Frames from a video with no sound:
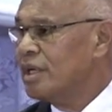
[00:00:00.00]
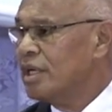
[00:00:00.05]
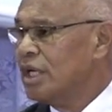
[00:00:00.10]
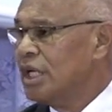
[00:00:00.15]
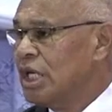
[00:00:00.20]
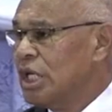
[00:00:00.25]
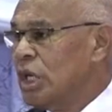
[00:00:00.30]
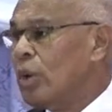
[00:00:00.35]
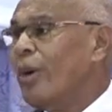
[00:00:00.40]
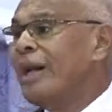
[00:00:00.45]

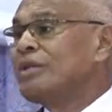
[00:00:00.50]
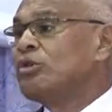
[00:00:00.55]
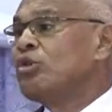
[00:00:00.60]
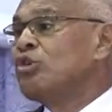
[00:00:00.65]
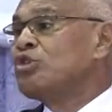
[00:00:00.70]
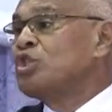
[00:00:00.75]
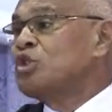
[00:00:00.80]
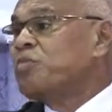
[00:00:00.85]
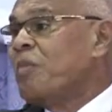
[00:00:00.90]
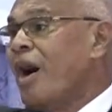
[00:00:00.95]
You are too
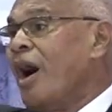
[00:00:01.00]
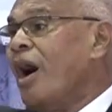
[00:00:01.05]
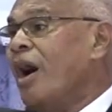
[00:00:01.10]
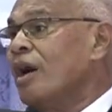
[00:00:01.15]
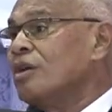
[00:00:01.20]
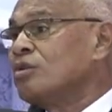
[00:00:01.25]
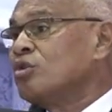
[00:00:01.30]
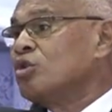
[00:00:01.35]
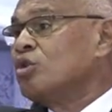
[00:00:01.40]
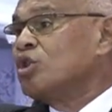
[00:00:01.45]

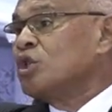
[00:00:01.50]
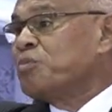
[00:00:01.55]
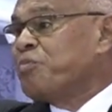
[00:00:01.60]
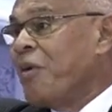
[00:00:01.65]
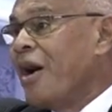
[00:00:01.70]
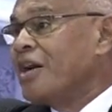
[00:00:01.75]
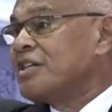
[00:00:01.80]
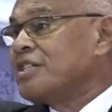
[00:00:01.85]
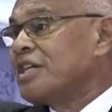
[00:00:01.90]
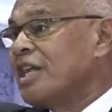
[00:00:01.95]
small to
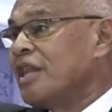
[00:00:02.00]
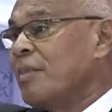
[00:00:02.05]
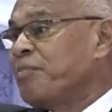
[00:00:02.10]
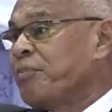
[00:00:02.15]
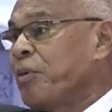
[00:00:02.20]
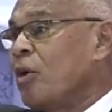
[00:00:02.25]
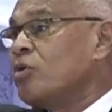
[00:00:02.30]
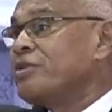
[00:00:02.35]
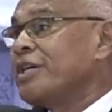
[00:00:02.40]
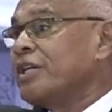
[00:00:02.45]
sponsor the
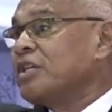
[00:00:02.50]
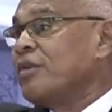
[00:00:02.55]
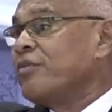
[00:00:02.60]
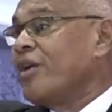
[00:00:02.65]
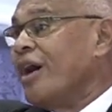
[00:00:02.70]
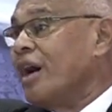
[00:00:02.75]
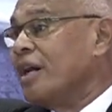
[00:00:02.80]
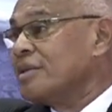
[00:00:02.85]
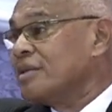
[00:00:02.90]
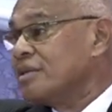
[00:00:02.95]
project of God.